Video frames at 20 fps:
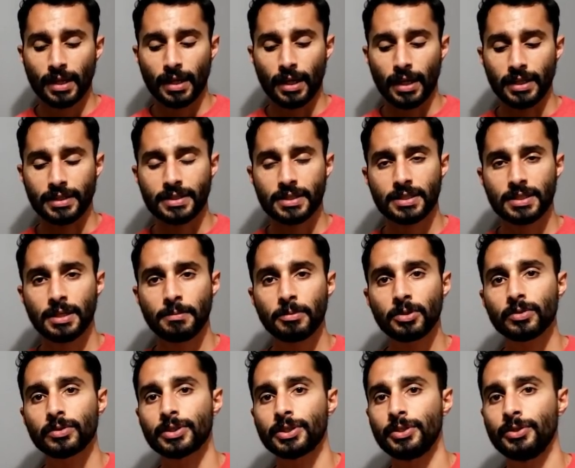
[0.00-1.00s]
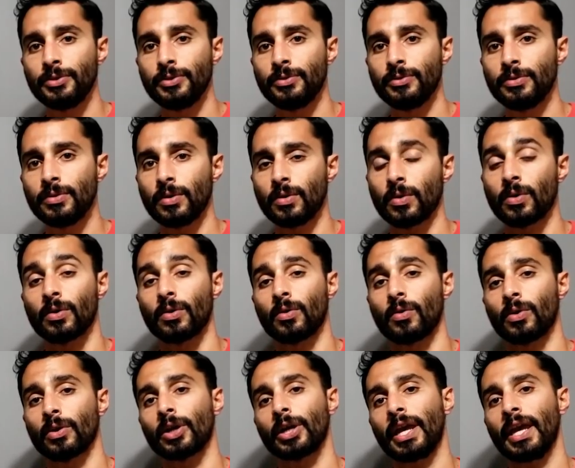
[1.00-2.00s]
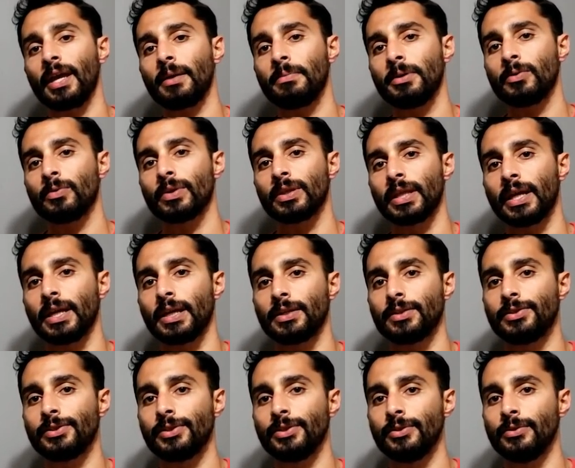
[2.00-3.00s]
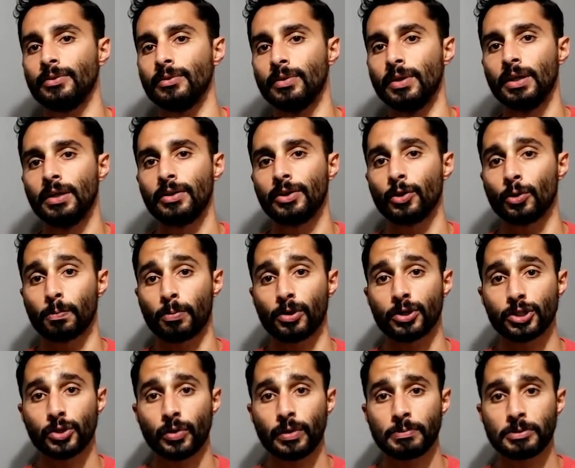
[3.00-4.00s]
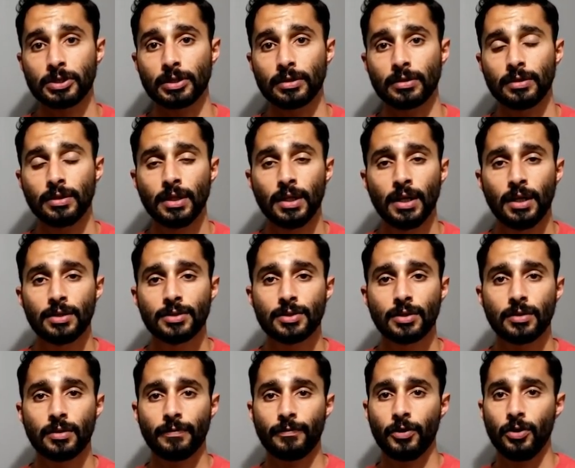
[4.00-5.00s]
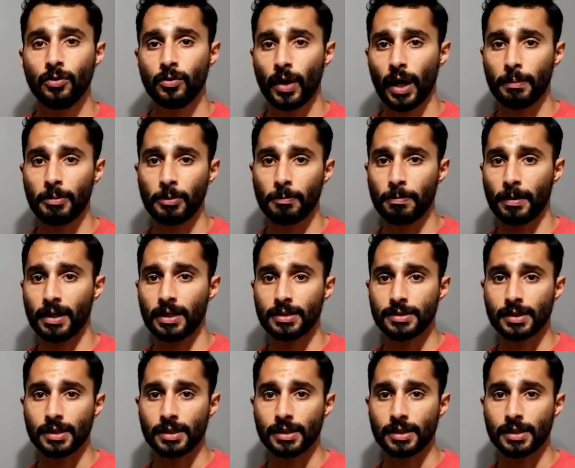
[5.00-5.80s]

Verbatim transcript: It's similar to or, or can be related to your prescription. So if you grab your buddy's